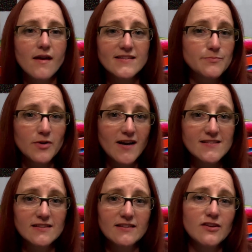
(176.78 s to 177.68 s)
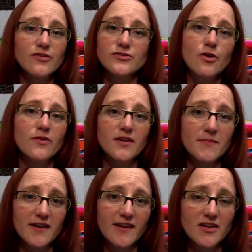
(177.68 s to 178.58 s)
And surprisingly, you don't need
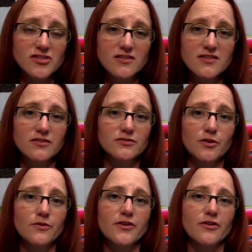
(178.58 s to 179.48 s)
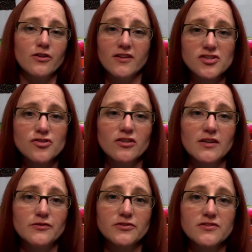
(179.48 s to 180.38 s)
medications to lower your cholesterol
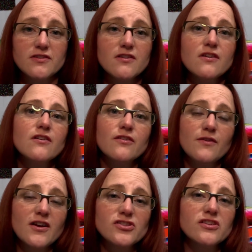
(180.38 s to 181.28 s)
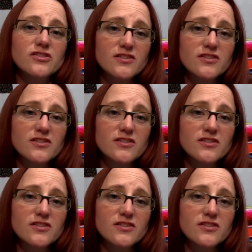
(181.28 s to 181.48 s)
levels. You actually